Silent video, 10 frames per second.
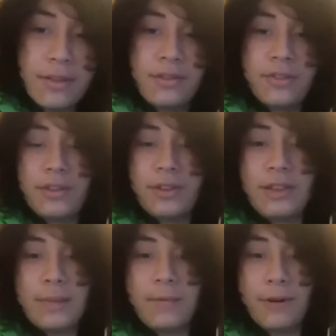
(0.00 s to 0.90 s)
show you
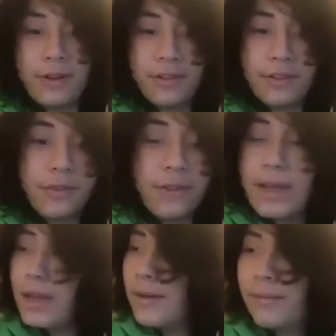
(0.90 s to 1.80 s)
the importance of
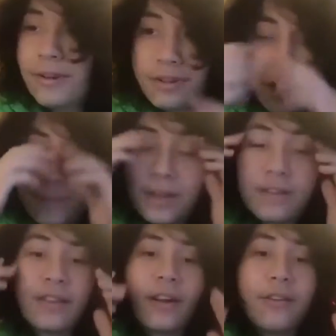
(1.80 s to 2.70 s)
prototyping
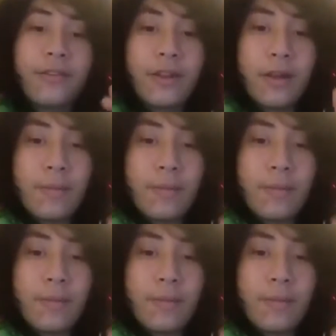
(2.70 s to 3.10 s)
stuff.